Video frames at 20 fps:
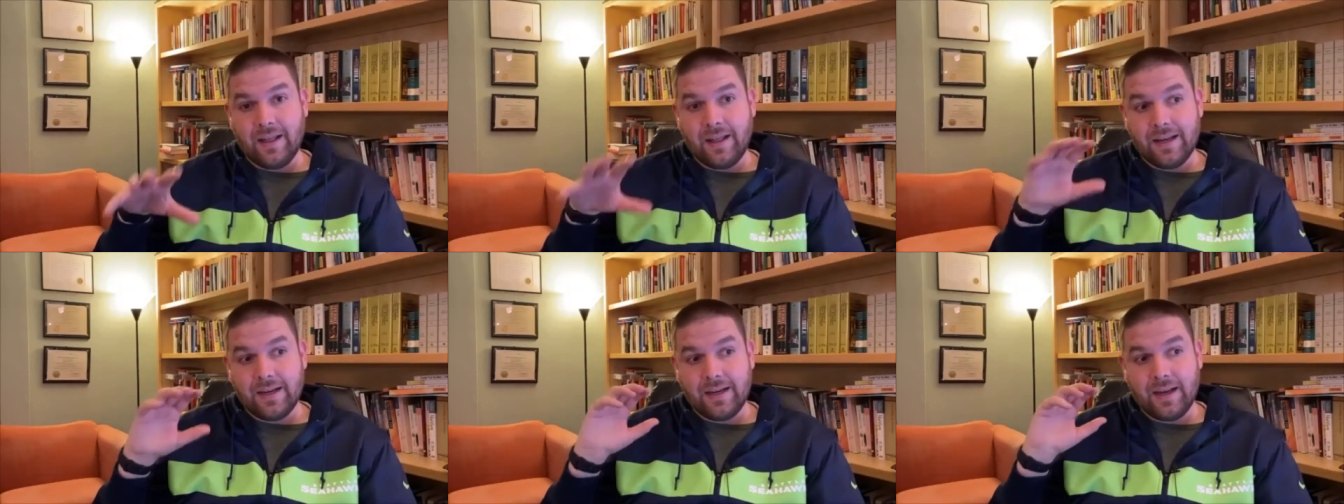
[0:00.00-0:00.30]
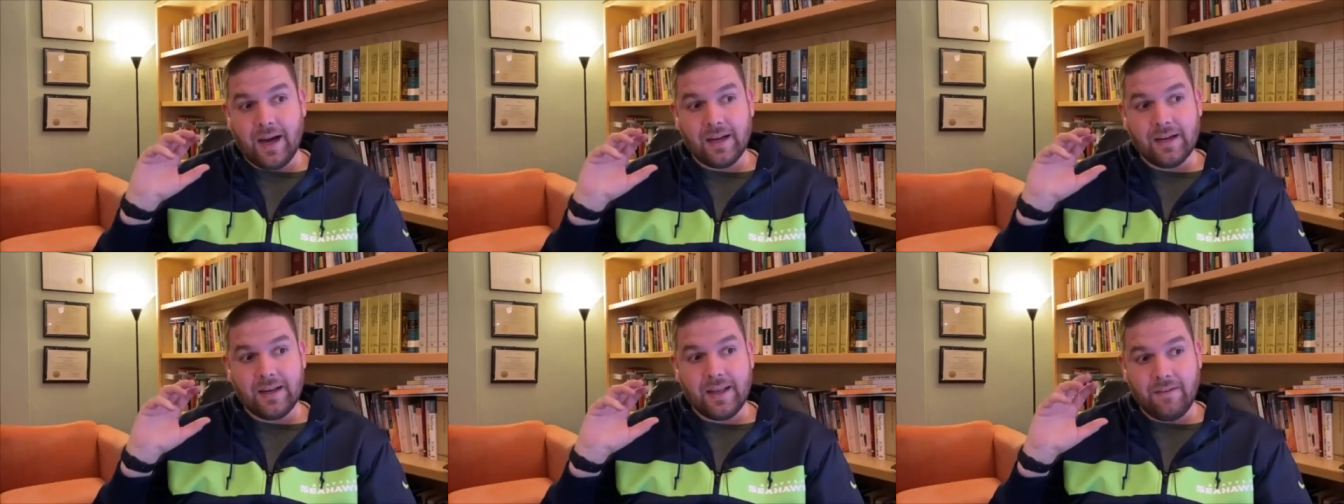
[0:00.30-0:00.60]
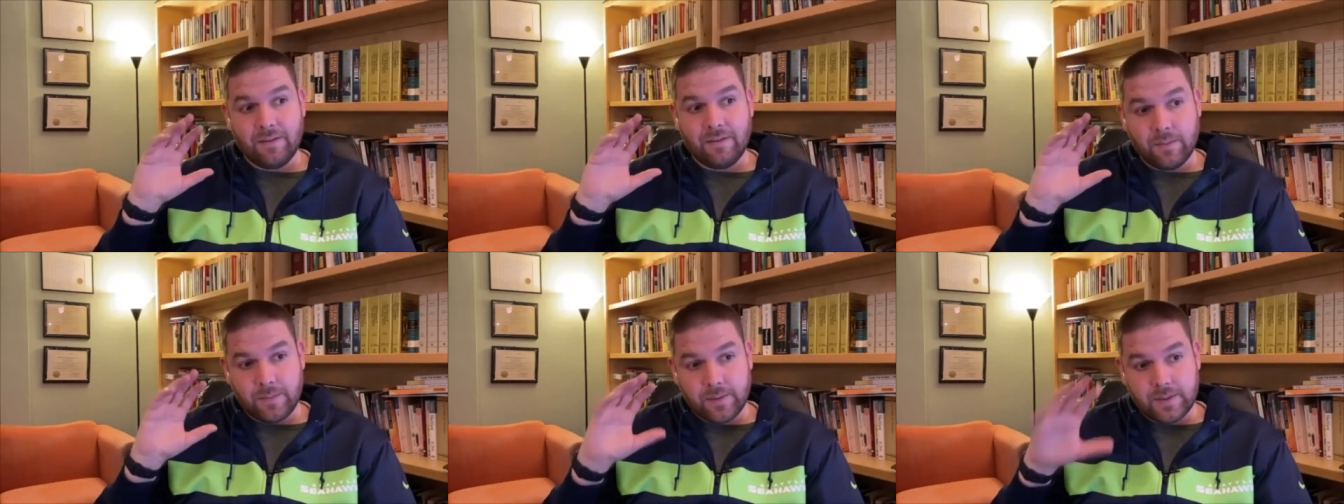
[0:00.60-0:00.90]
and God
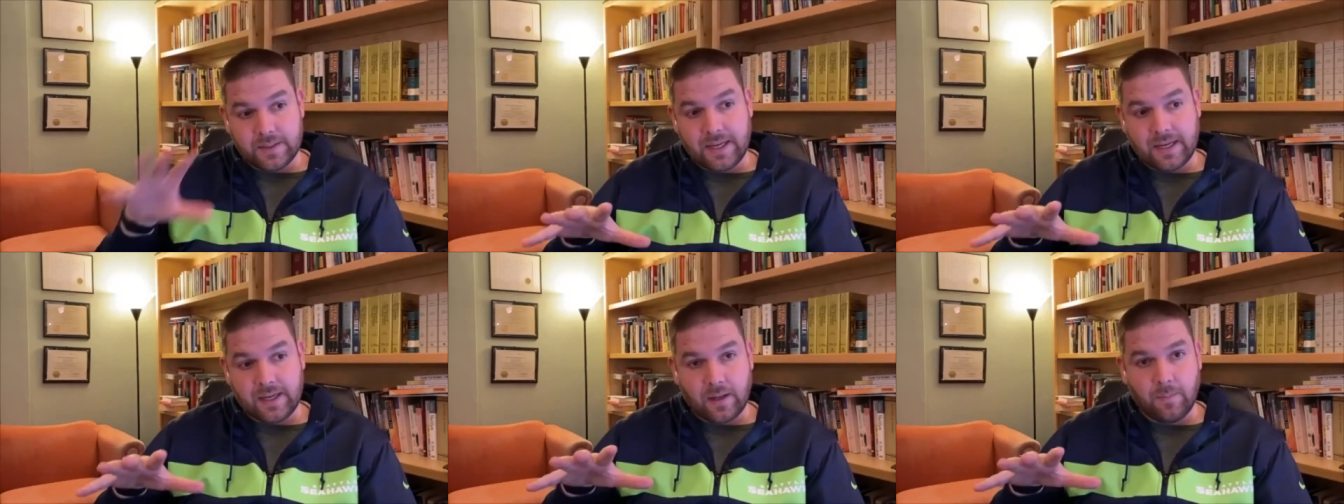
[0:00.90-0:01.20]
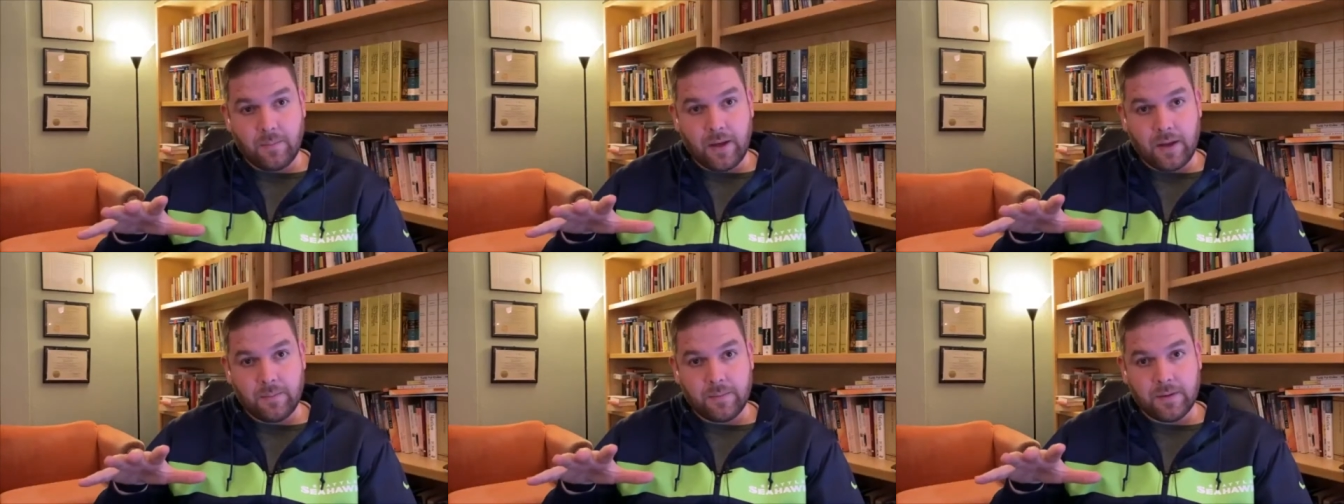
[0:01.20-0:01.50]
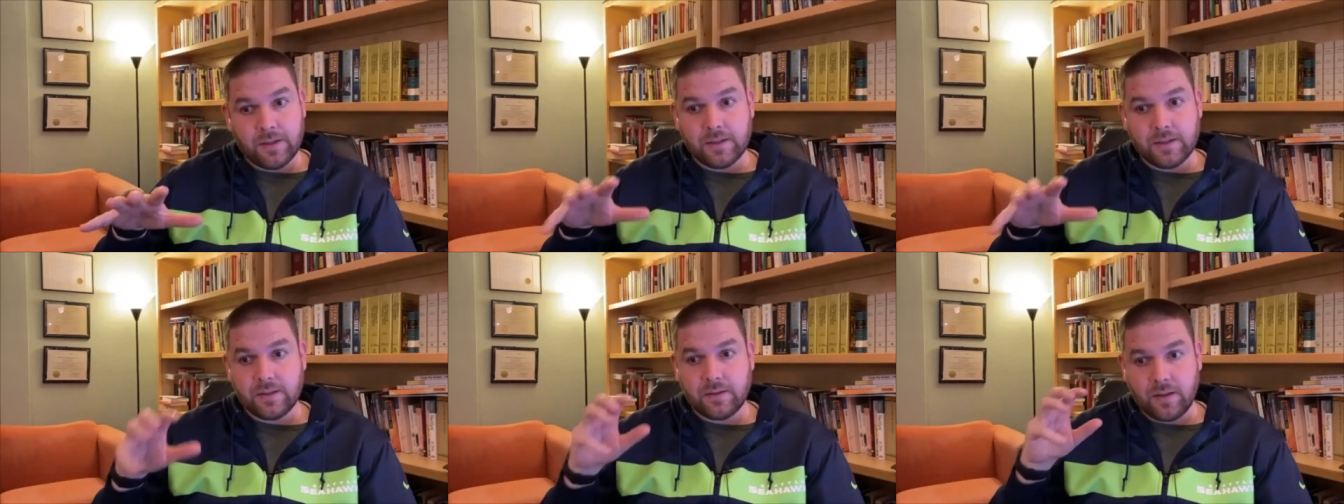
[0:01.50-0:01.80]
gave them the Ten
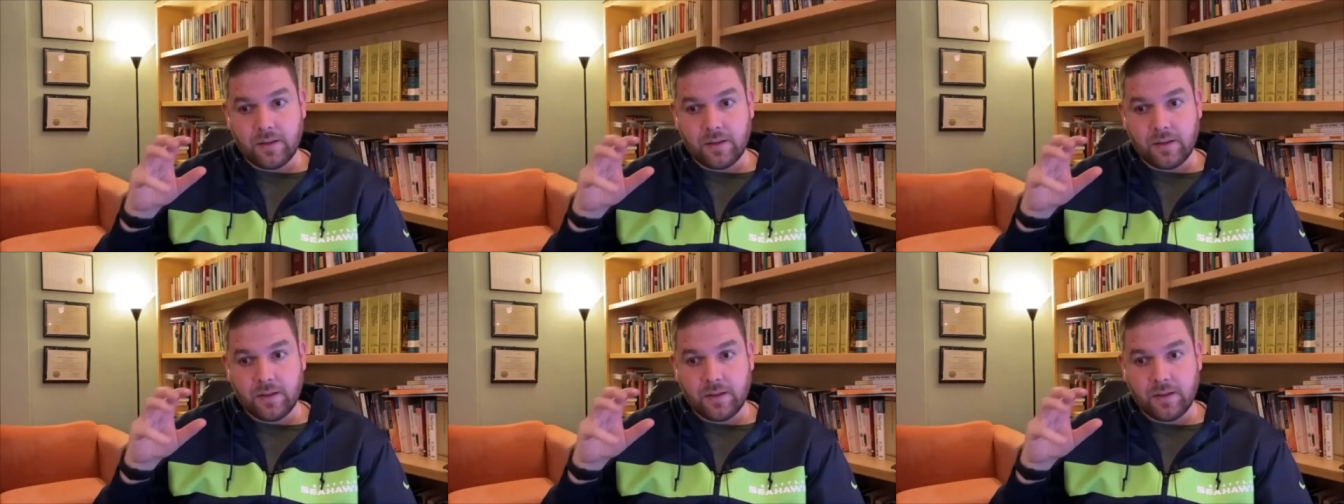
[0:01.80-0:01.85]
Commandments.